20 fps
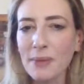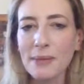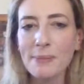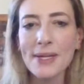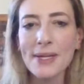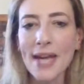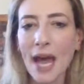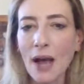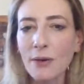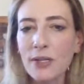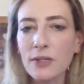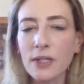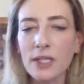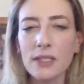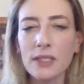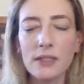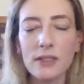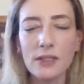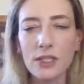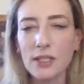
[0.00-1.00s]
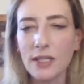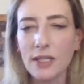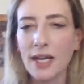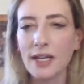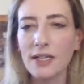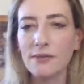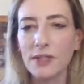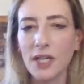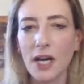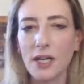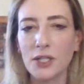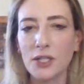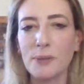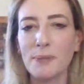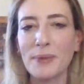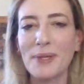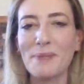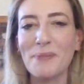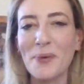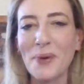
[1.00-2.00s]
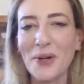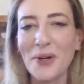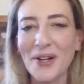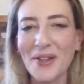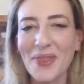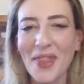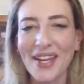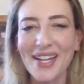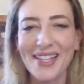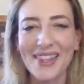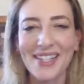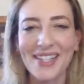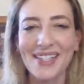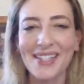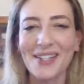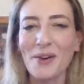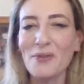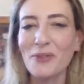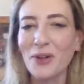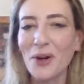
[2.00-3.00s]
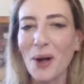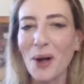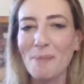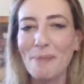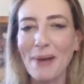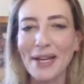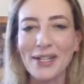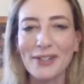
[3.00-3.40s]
maybe now you can just kind of touch a bit more on like the overall